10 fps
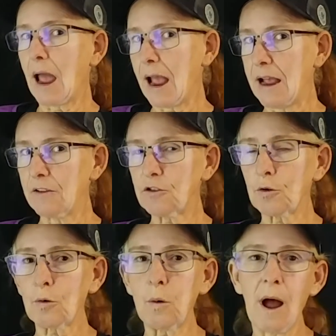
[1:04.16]

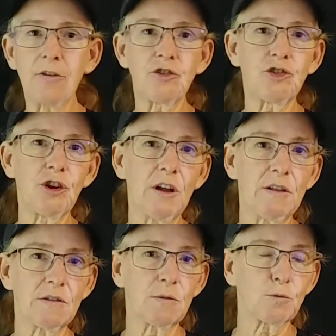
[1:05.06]
answer
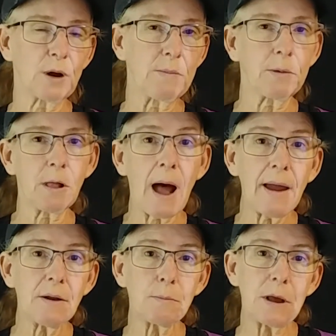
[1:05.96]
questions,
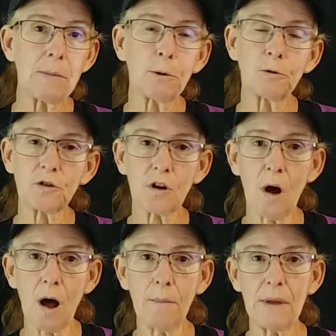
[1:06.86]
reply to people's
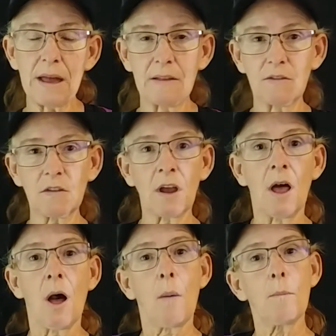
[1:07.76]
comments,
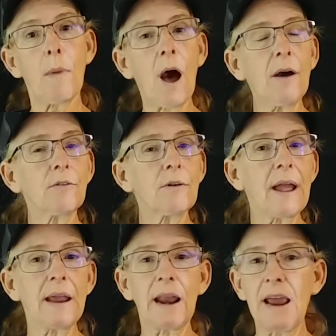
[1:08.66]

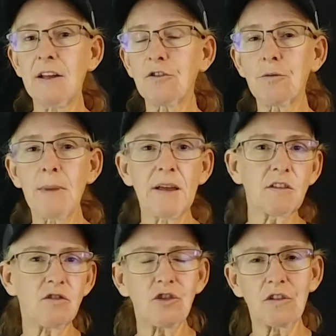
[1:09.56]
moderate, answer
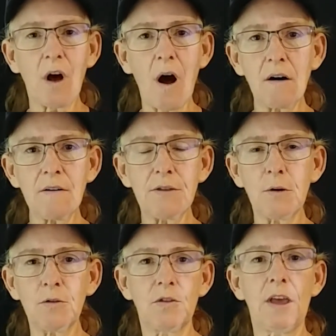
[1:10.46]
messages, all of
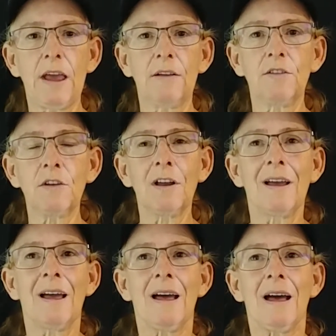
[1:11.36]
those things.
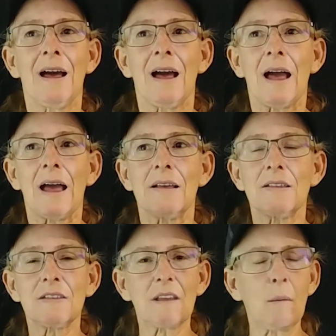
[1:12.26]

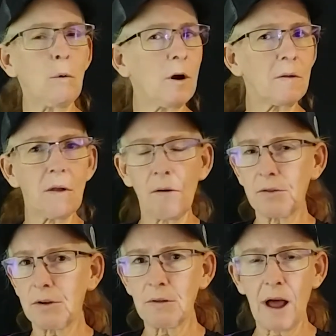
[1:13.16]
Somewhere along
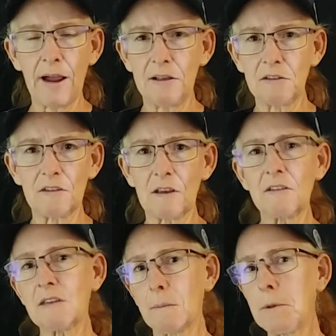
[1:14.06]
the lines,
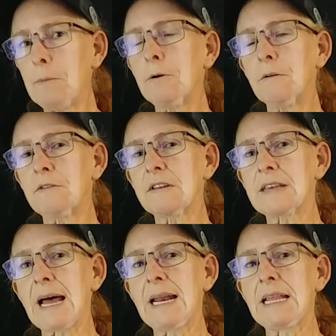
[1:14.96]
some people have
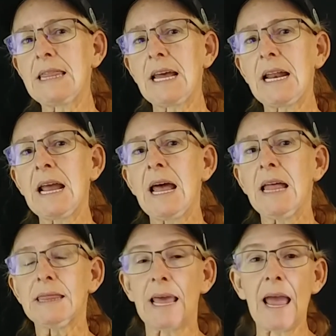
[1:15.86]
decided that
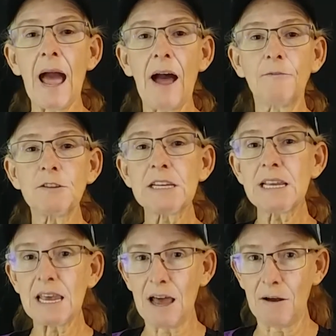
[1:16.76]
they have to
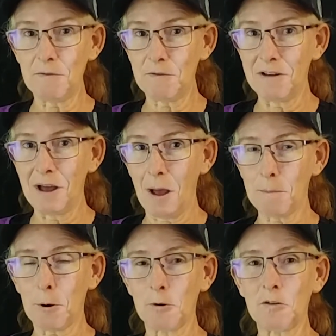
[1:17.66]
give a
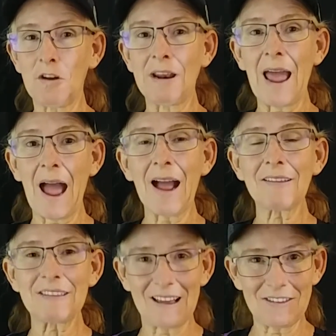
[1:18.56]
person
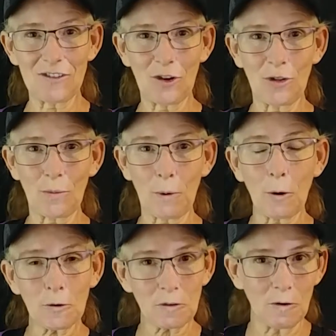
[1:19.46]
access to their
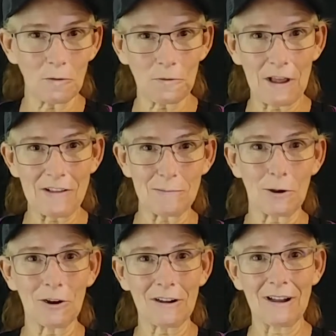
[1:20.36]
personal
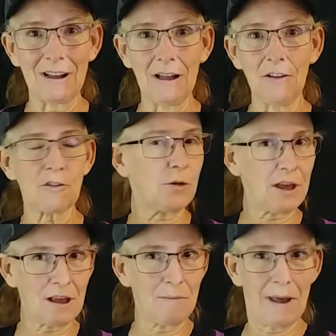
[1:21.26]
Facebook so
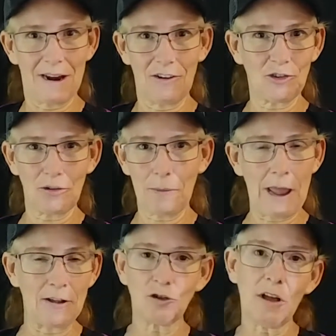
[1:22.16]
they can manage the
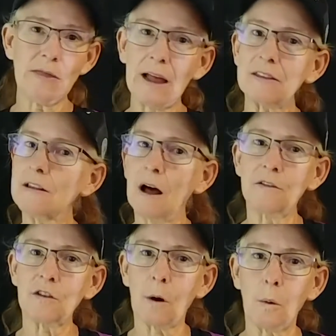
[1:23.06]
page. And that's
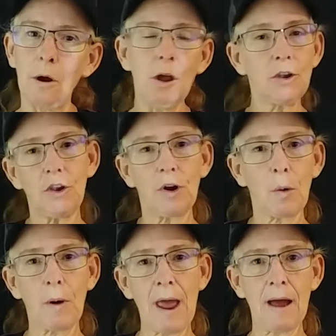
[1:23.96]
not so. You
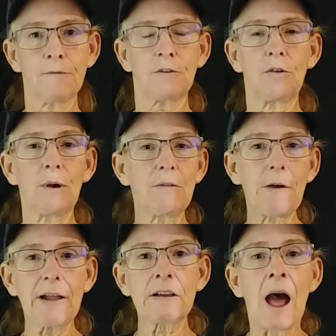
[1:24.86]
don't have to. In
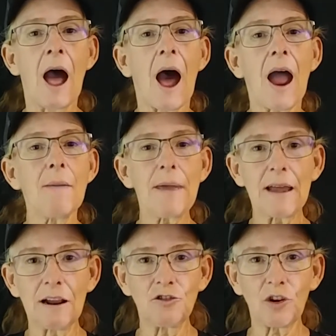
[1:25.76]
fact, I
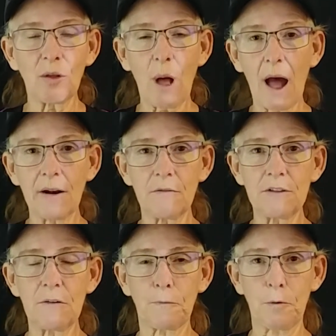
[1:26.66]
manage a lot of
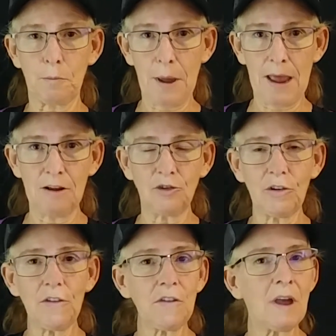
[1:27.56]
different
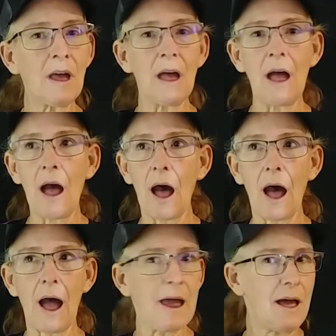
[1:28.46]
pages.
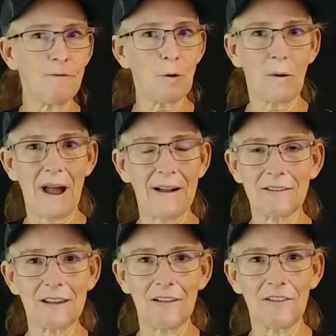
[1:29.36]
I have no
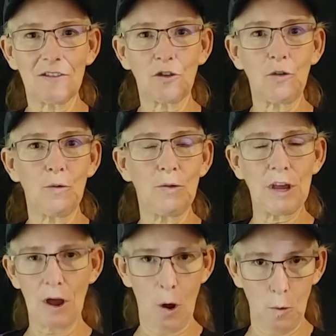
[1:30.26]
access to
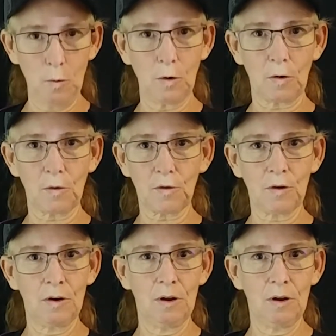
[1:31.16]
the owner's